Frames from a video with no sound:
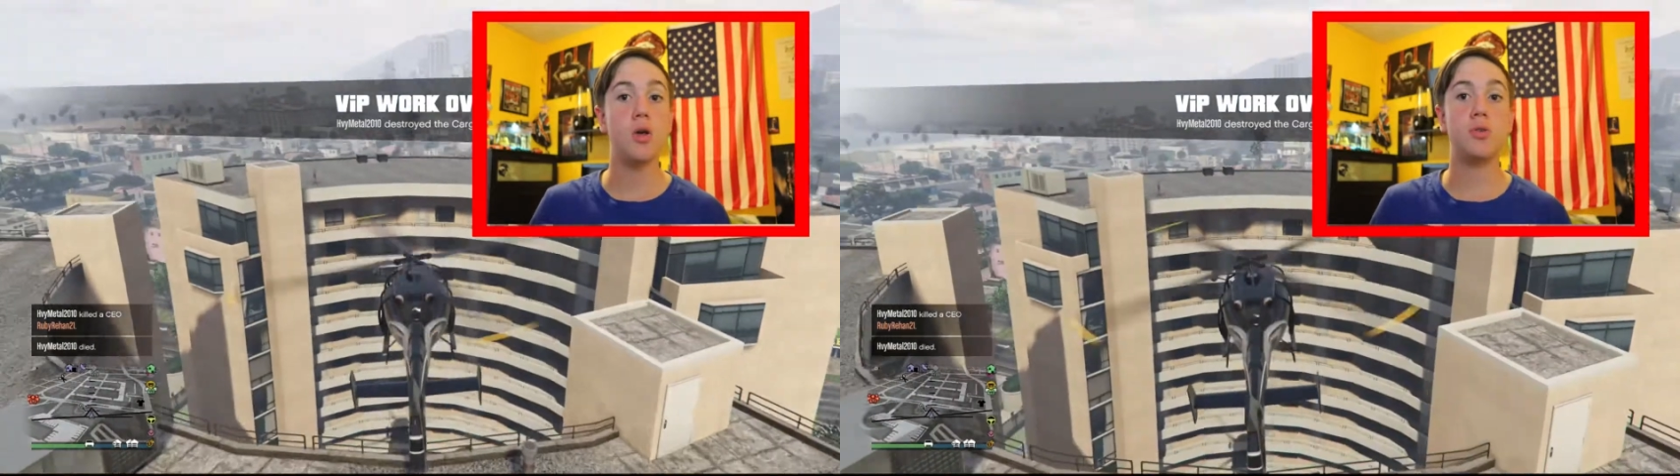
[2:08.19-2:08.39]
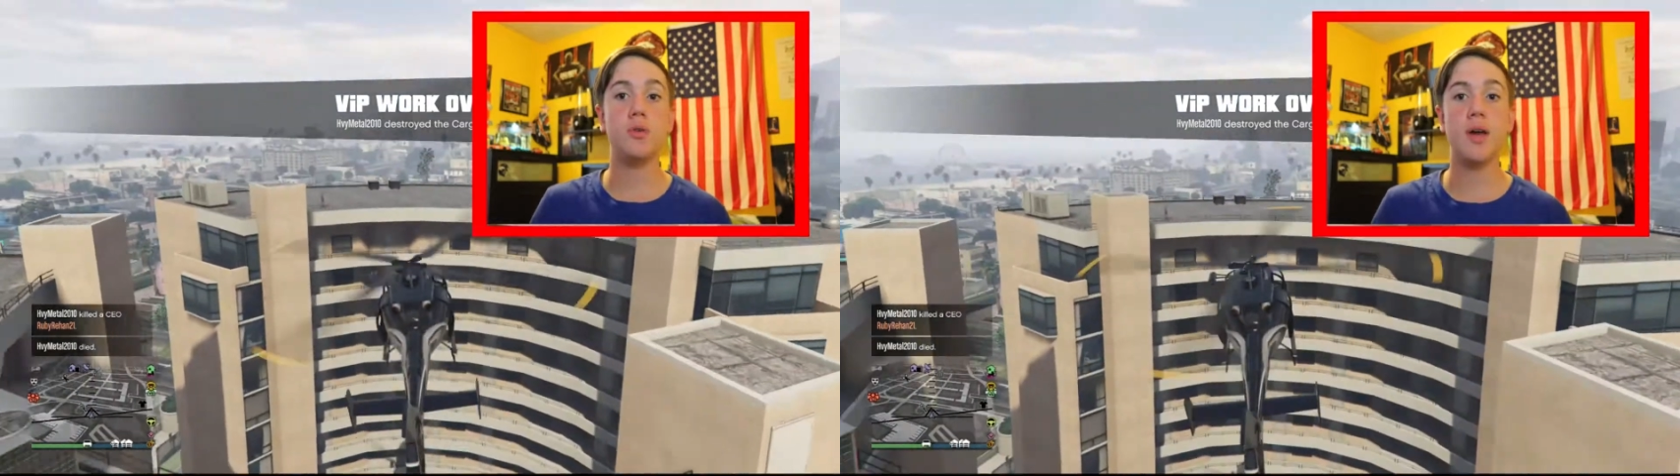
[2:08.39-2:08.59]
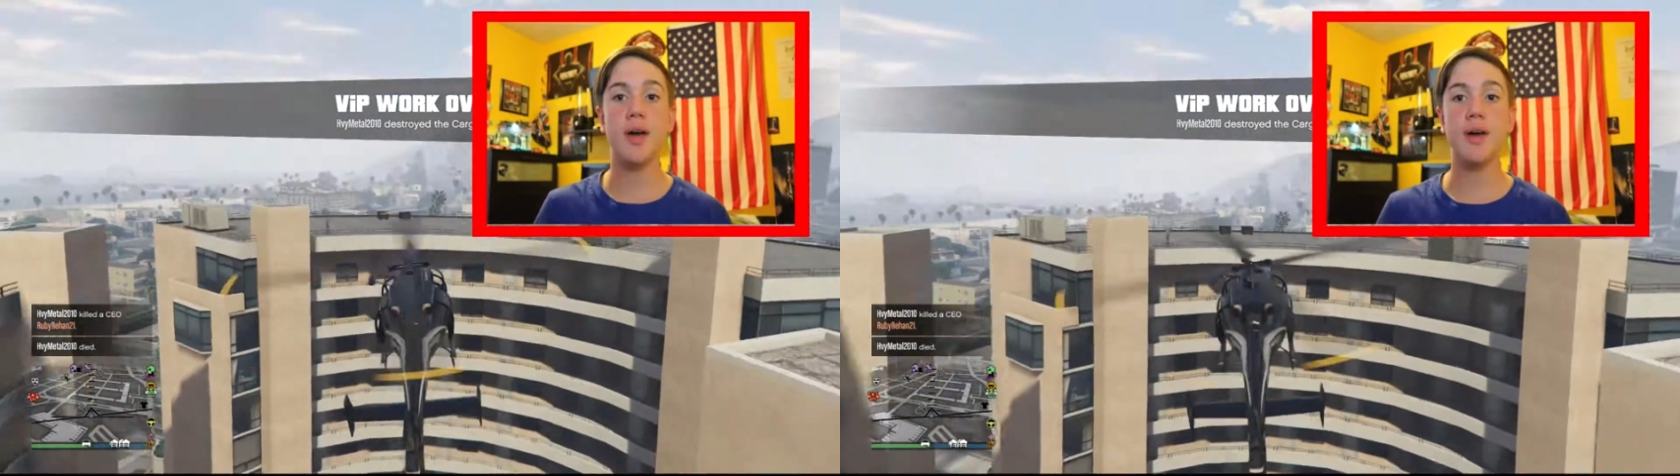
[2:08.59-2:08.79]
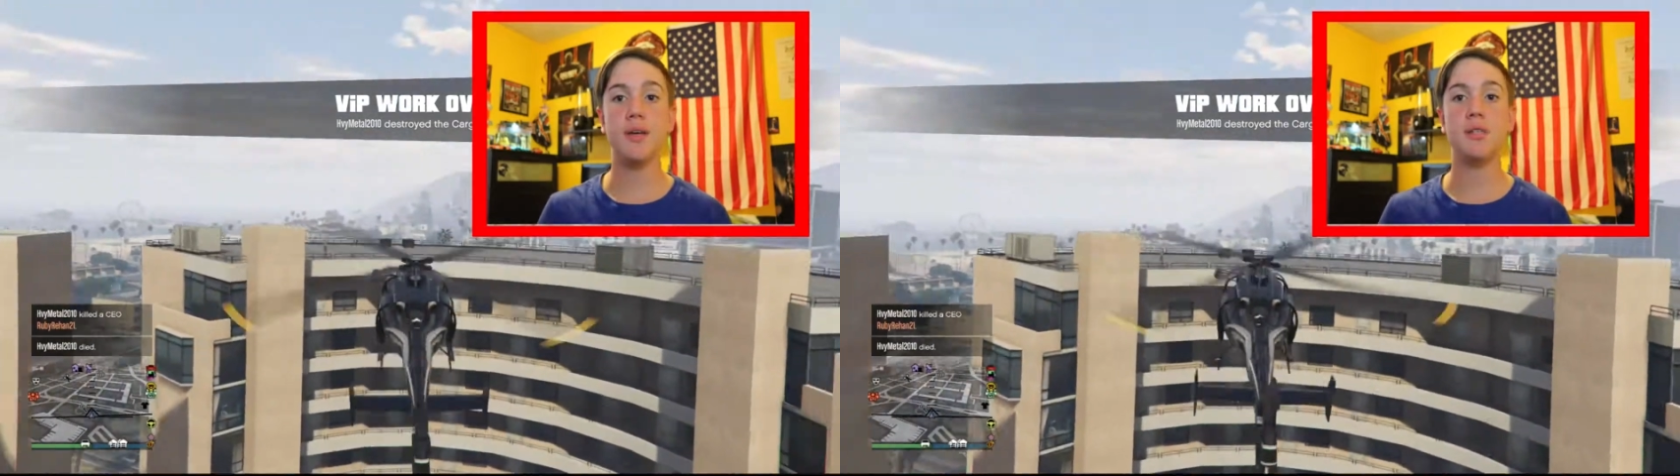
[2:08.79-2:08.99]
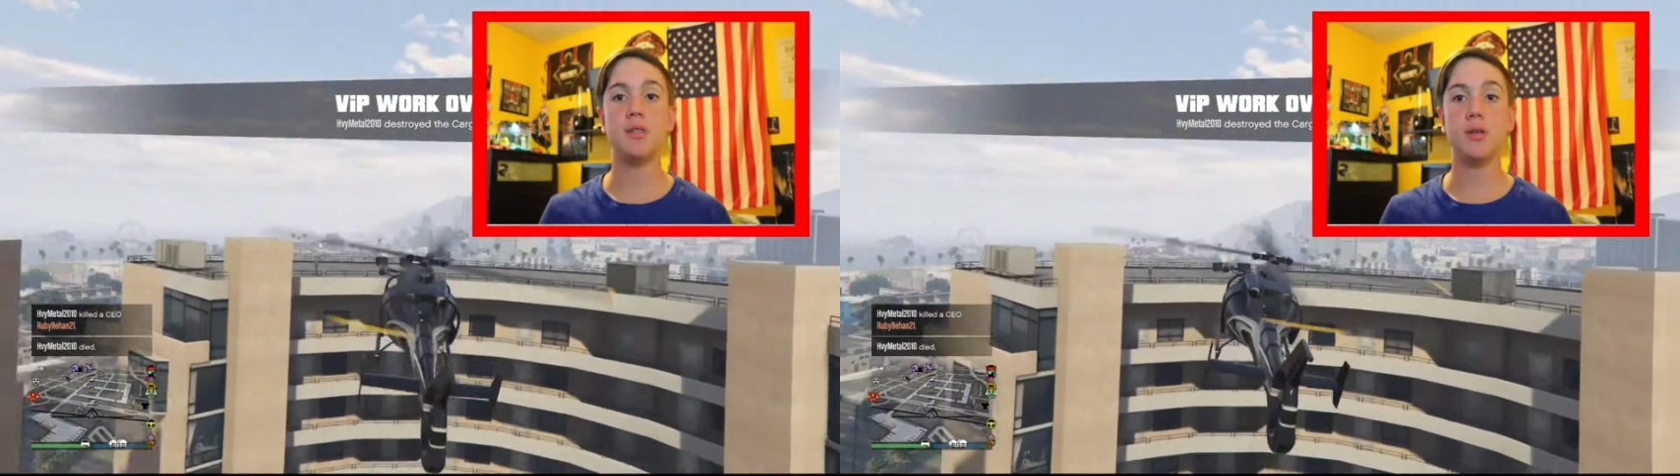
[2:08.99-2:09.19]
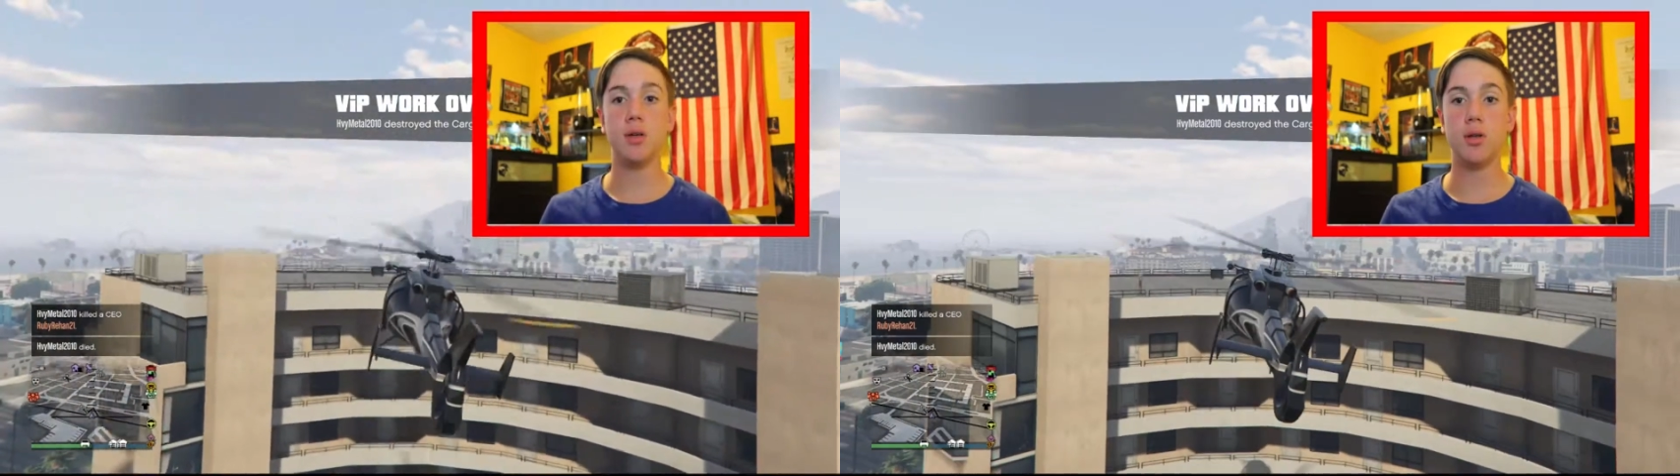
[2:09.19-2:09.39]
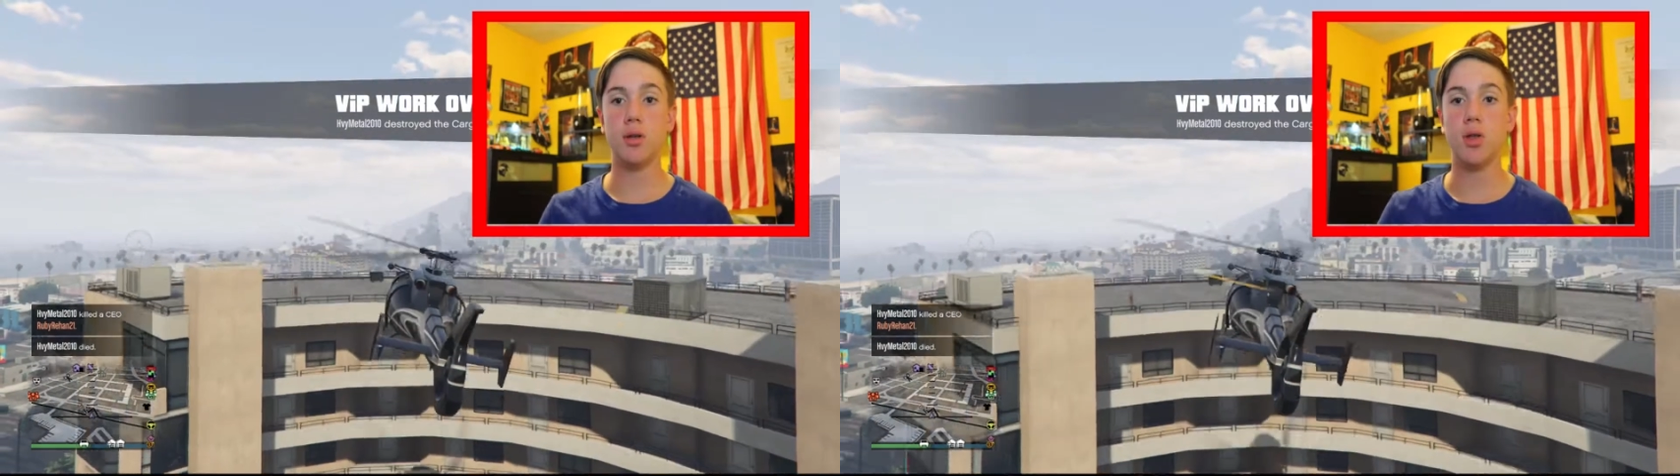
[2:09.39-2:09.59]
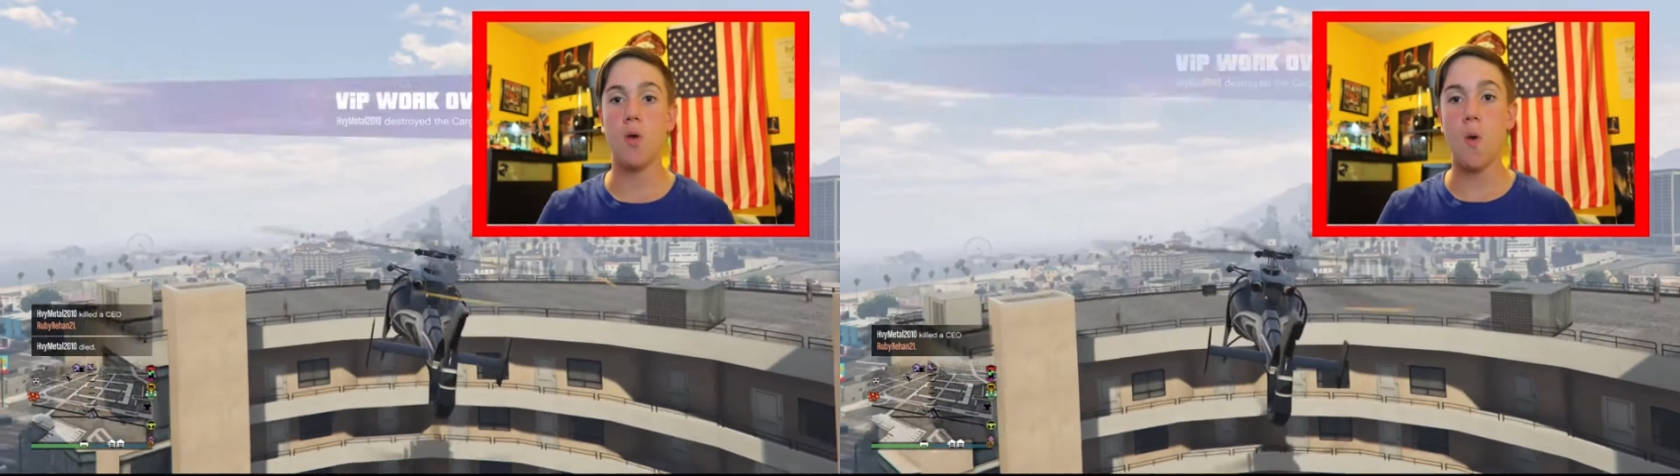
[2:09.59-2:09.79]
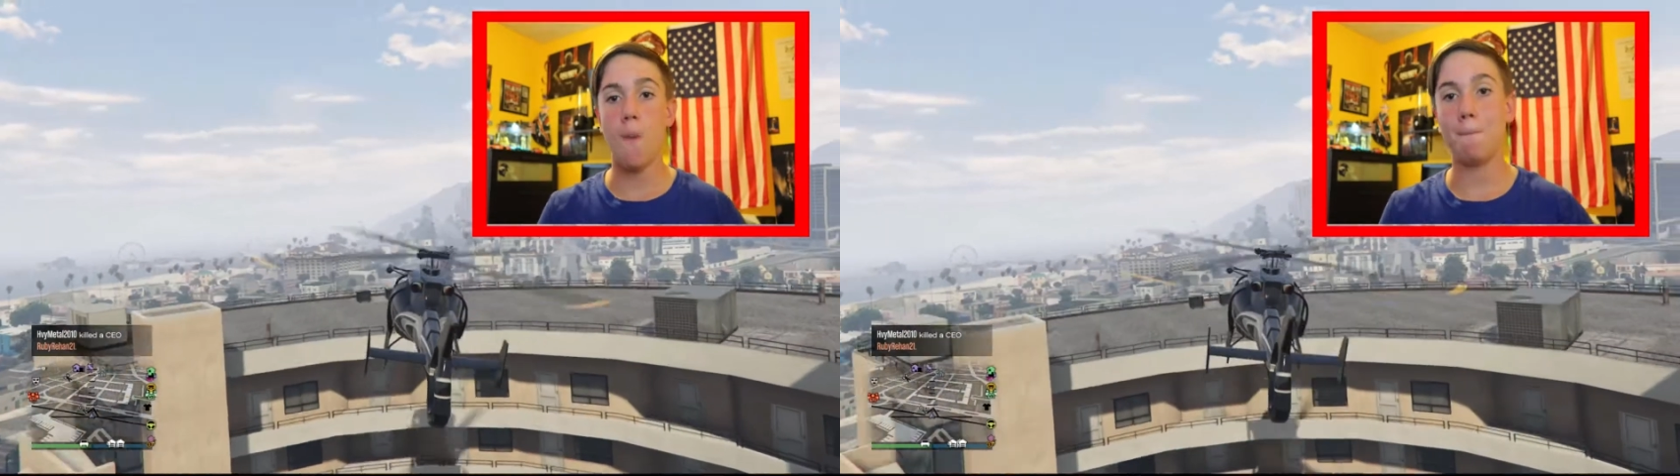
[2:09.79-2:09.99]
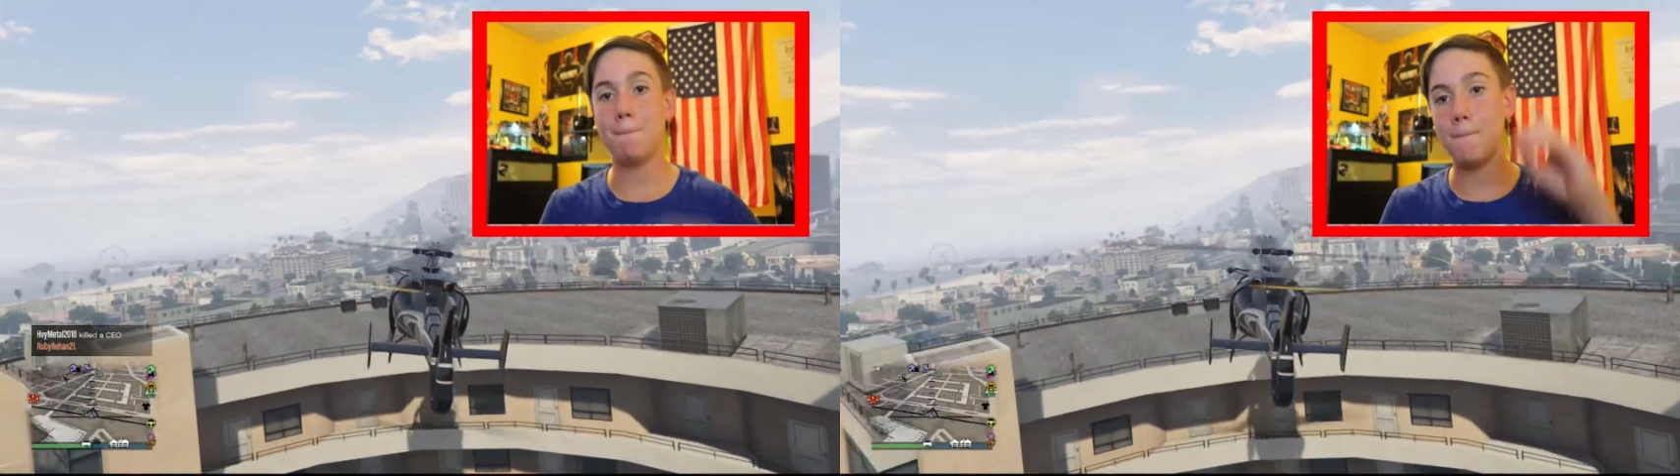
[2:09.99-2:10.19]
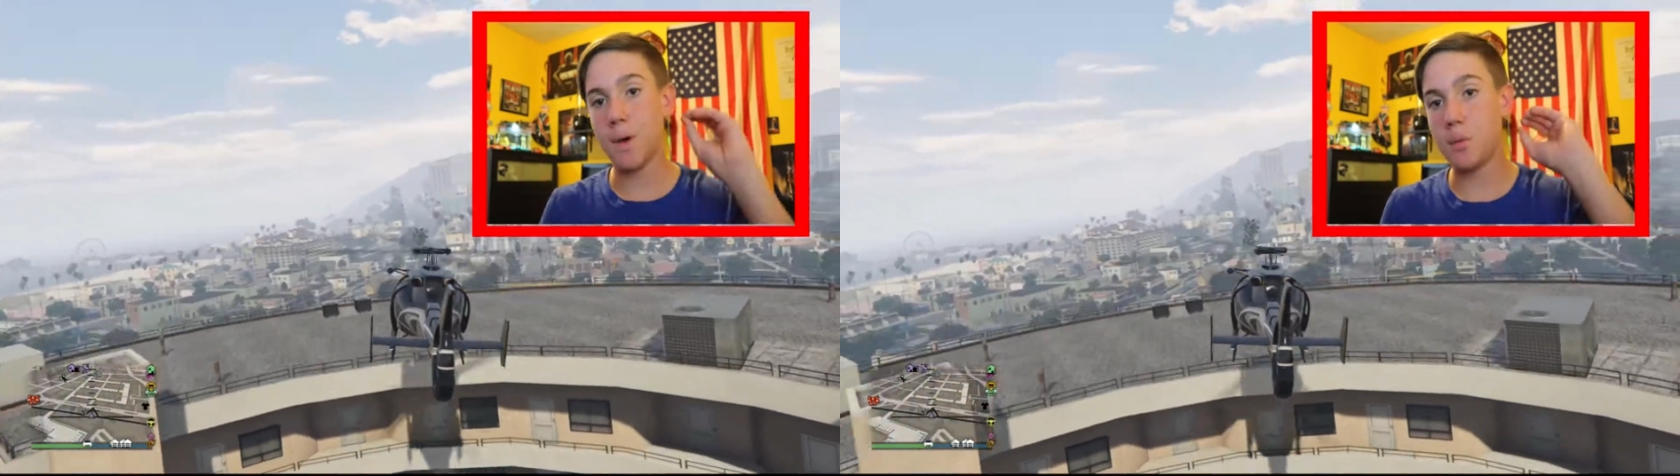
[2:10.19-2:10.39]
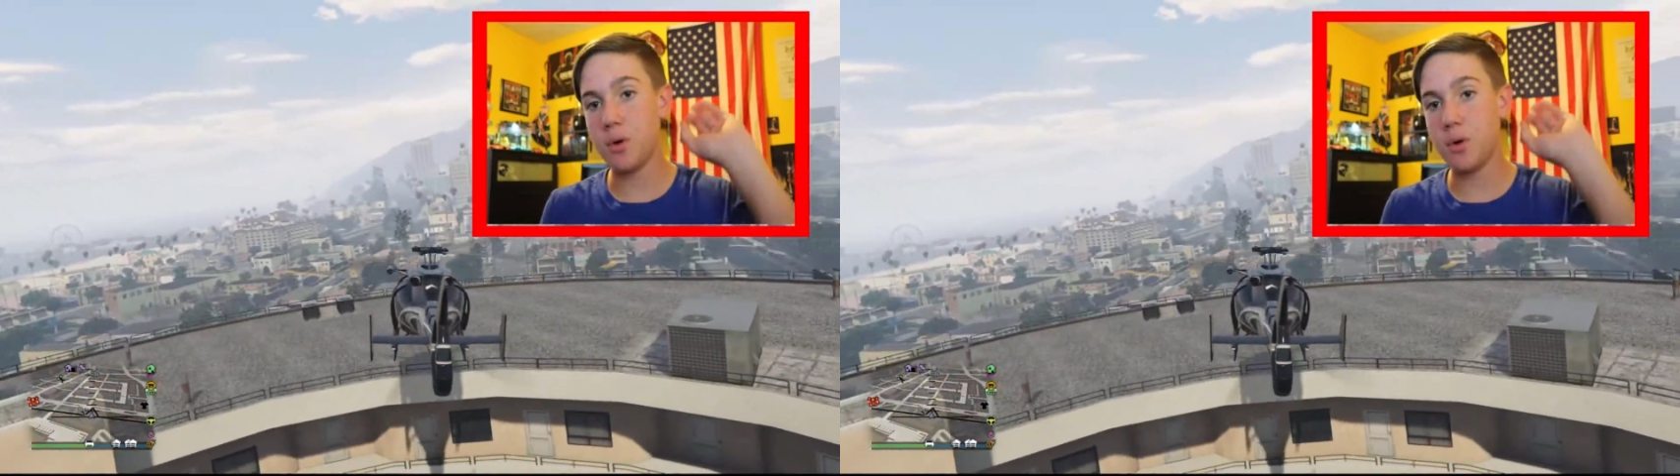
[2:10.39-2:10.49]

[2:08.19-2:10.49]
So guys, I